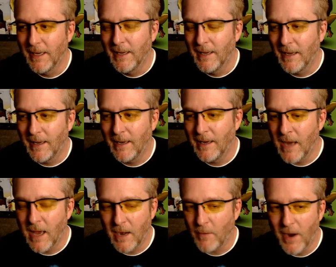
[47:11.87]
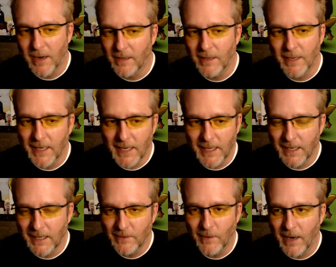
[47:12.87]
and not ironically, I think
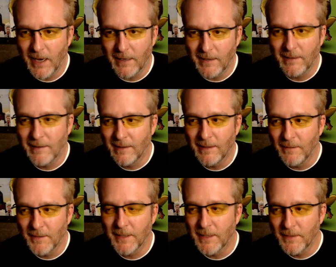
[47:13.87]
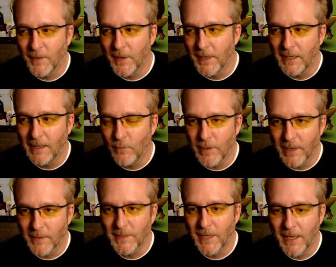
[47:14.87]
it's great. I love it. It's fun. I love
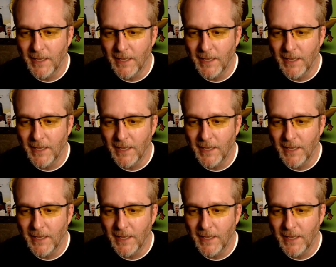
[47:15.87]
on.